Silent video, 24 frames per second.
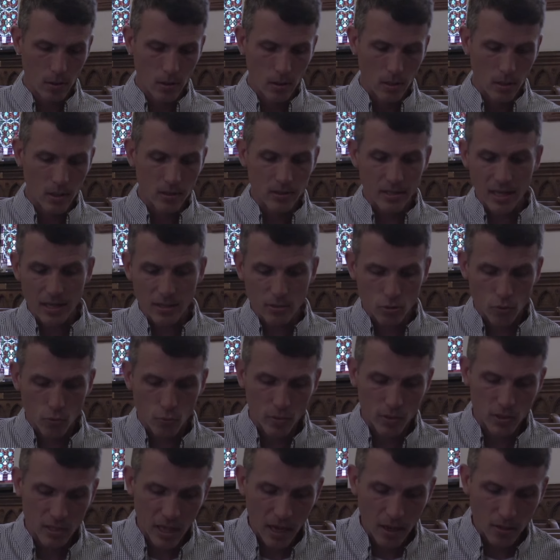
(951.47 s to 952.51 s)
His answer
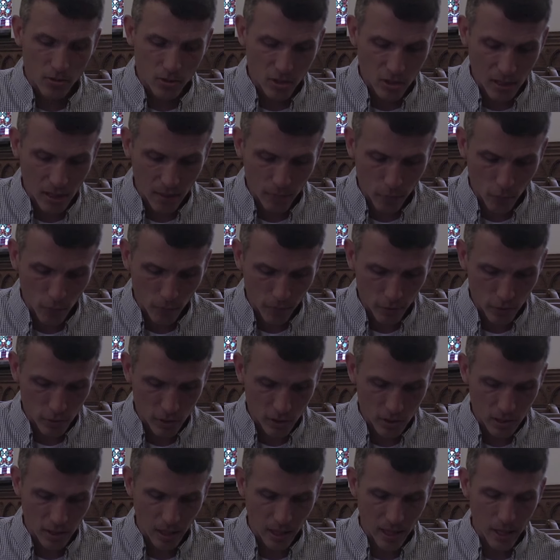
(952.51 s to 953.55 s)
resounds several
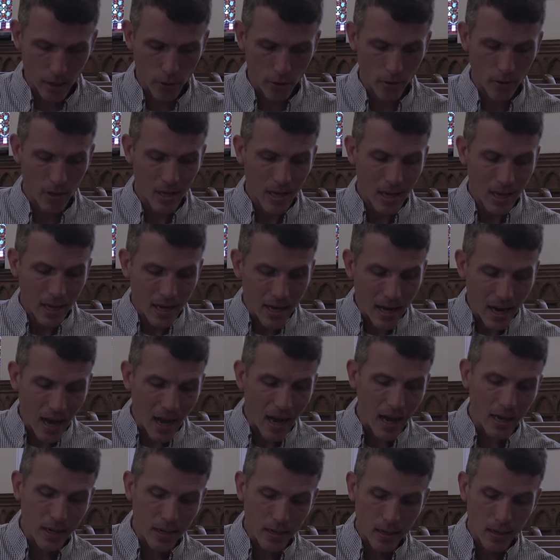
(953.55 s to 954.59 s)
verses later
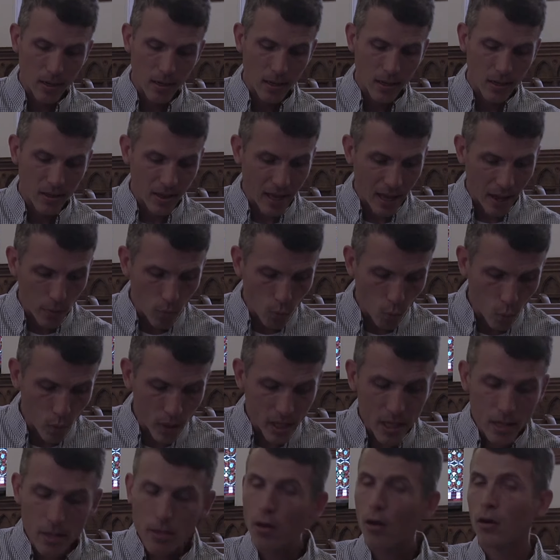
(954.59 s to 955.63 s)
not that
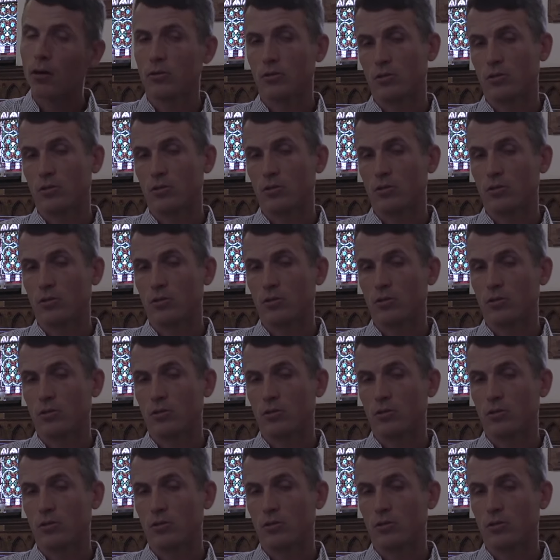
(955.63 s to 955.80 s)
we are